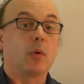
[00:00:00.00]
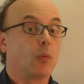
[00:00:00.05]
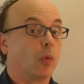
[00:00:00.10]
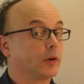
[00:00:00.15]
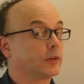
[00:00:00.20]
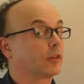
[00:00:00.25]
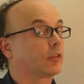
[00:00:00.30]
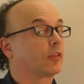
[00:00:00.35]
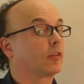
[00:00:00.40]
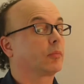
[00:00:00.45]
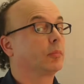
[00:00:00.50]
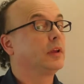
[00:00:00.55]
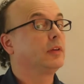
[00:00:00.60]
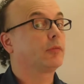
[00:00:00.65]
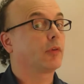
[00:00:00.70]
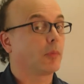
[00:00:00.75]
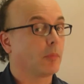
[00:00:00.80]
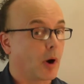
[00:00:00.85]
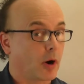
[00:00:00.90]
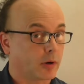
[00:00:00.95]
But what does this mean
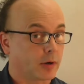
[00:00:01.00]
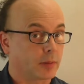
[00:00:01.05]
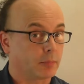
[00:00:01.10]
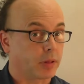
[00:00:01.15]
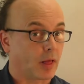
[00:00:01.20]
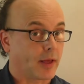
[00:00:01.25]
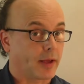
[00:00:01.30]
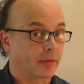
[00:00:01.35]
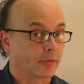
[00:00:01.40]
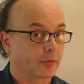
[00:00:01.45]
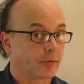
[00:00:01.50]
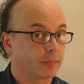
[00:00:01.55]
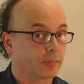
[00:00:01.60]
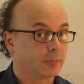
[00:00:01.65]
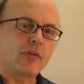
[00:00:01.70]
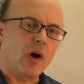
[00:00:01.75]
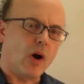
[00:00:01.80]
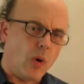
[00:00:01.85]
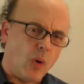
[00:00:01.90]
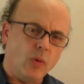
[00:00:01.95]
for the marketing plans?
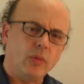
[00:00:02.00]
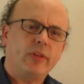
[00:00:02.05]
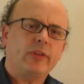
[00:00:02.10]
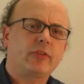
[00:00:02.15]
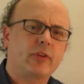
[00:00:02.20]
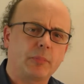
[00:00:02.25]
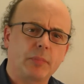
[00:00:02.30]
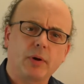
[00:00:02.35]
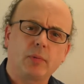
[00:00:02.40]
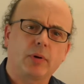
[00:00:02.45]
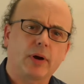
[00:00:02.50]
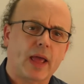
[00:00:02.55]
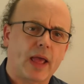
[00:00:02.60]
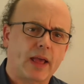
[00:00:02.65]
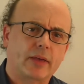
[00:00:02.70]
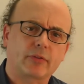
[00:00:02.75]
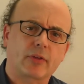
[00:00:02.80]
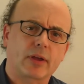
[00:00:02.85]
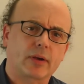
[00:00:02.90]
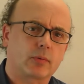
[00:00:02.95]
only somebody would have
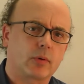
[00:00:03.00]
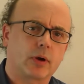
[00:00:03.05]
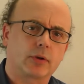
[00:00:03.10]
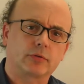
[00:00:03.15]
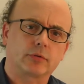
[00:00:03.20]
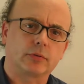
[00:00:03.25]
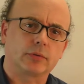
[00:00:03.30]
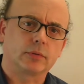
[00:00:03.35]
asked that question.